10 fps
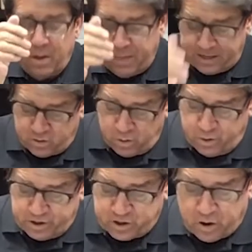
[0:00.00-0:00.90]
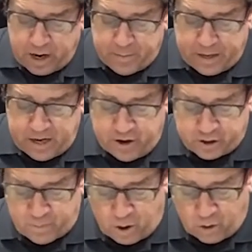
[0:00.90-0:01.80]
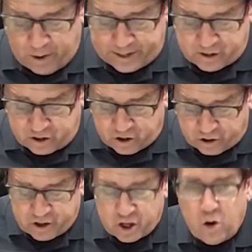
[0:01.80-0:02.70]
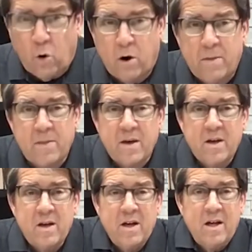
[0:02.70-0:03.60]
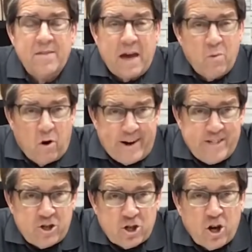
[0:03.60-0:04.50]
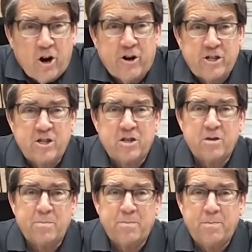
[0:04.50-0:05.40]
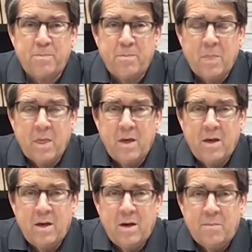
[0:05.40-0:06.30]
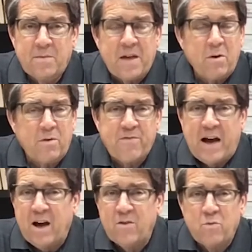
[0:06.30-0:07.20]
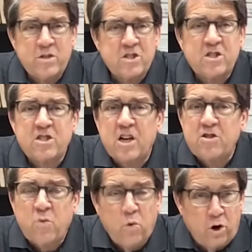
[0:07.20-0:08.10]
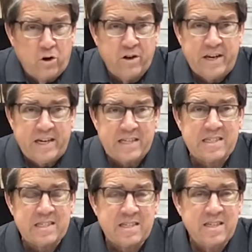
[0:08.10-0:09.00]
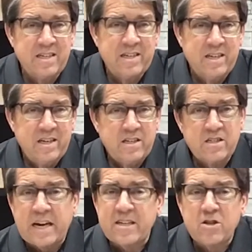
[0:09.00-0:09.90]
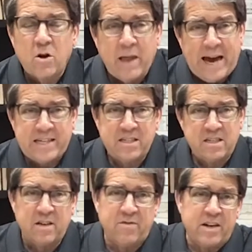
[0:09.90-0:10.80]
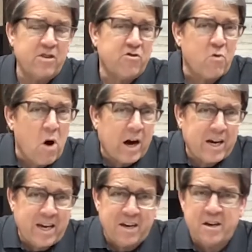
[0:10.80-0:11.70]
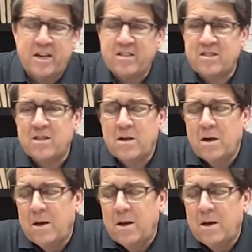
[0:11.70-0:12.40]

That's what we're describing here as Paul writes the church at Corinth. They were a church, but they were found with such worldliness, sexual activity, drunkenness,